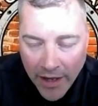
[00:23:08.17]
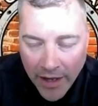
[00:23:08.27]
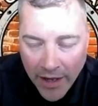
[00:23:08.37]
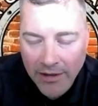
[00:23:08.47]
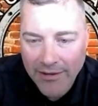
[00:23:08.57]
Or
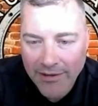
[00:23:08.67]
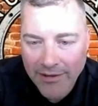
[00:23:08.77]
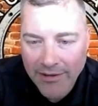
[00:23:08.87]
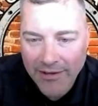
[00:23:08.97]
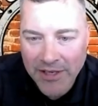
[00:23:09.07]
do I
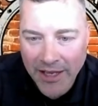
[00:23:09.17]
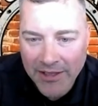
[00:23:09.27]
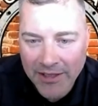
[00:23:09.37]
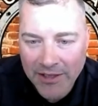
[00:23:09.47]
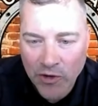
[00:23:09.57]

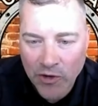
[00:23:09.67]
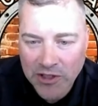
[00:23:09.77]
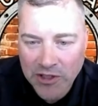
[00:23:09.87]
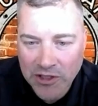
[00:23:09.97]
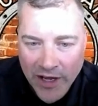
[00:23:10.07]

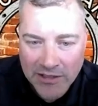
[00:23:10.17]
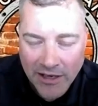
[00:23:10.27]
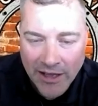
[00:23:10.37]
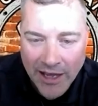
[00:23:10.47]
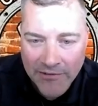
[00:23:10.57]
take the first
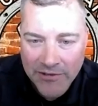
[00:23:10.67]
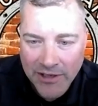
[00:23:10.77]
advantage